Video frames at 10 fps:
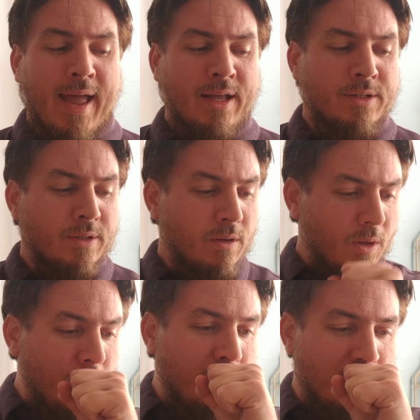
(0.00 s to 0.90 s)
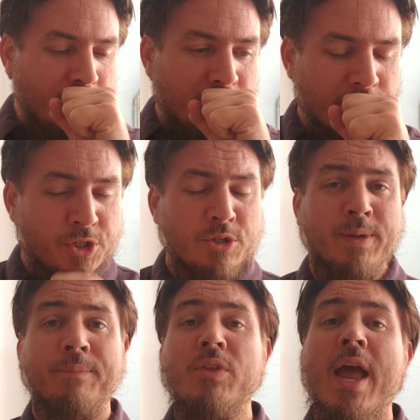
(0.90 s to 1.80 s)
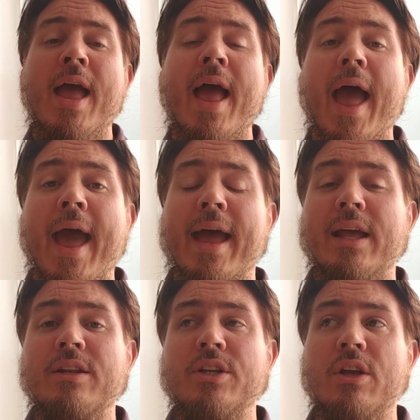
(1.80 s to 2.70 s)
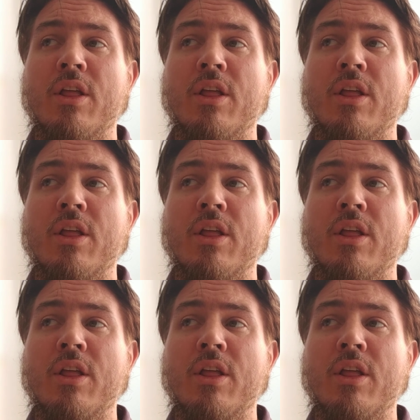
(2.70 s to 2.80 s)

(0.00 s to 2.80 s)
and excuse me, and.